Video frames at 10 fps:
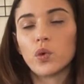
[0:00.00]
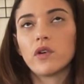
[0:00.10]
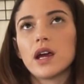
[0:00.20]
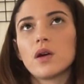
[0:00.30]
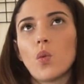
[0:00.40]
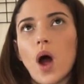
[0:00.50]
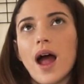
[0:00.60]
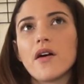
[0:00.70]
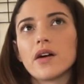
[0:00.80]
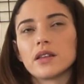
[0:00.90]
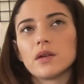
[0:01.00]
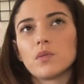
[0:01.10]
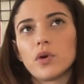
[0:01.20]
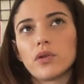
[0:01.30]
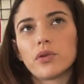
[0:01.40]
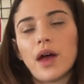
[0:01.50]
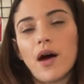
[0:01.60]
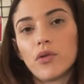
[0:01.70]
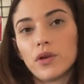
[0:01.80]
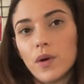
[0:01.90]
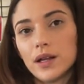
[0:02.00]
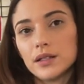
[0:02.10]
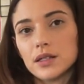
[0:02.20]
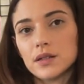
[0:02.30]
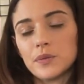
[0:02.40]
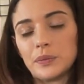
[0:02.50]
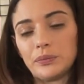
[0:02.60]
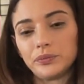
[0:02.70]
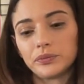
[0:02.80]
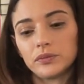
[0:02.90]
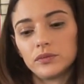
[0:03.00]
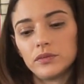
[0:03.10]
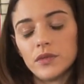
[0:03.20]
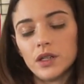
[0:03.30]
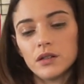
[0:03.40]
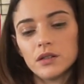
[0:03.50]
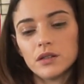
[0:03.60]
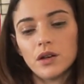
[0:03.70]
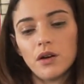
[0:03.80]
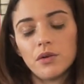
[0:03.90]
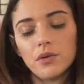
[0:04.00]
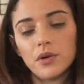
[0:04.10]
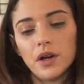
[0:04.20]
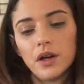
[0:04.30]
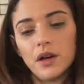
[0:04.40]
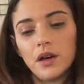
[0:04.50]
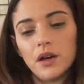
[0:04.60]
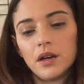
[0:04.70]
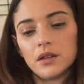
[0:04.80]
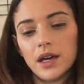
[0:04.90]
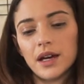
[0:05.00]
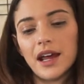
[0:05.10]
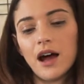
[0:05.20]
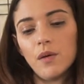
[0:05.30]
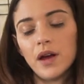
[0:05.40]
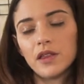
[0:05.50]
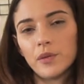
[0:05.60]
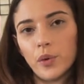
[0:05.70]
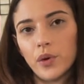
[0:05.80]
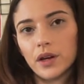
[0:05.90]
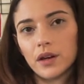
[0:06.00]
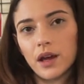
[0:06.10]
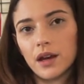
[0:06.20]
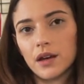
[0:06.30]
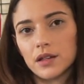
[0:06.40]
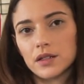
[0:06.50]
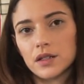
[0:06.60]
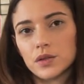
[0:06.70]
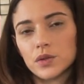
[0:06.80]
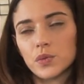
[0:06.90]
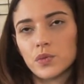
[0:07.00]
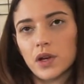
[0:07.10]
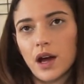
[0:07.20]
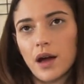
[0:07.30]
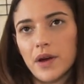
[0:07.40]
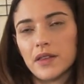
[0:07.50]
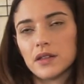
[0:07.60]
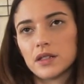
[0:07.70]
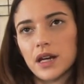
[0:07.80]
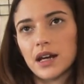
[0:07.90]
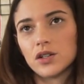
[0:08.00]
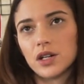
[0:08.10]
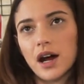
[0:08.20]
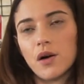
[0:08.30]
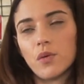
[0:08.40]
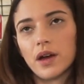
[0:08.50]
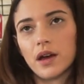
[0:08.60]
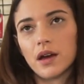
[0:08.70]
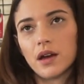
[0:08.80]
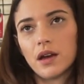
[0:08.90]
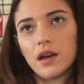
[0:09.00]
rewiring them with healthy ones. So, yeah, now I'm at the point, and this is, I'm at the stage now where